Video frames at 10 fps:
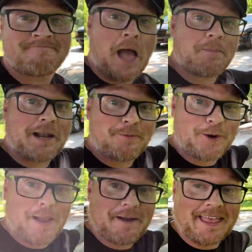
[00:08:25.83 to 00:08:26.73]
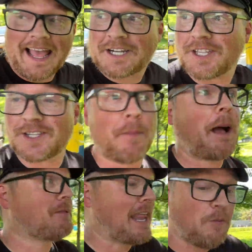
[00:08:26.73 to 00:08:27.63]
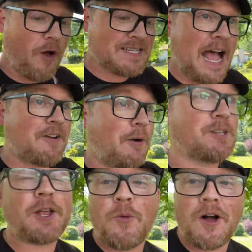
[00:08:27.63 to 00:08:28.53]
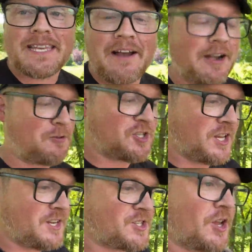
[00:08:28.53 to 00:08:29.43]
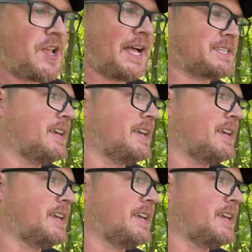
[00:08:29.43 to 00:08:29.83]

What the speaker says: I'm kind of blown away by that, actually. So I'm glad I walked down here. I wasn't going to walk down here. I was just going to show you guys